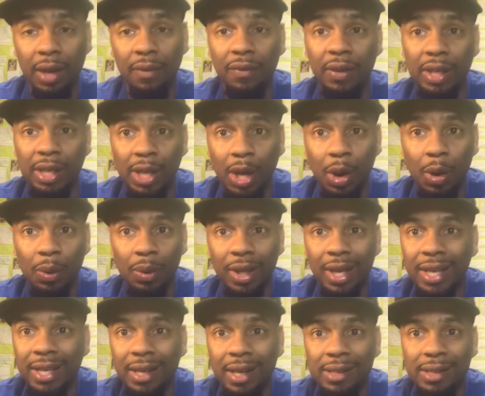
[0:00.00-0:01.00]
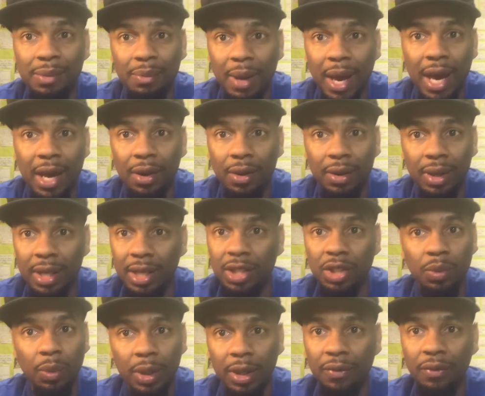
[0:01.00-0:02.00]
If he don't, it doesn't matter. He's
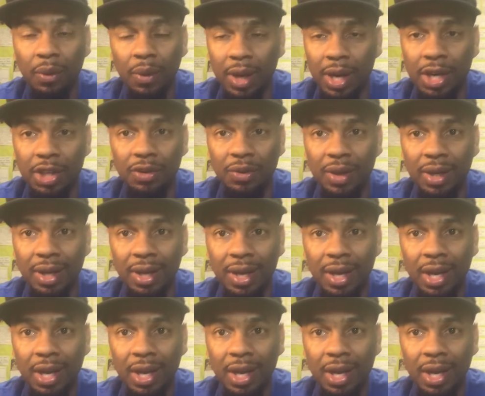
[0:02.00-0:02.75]
2,400.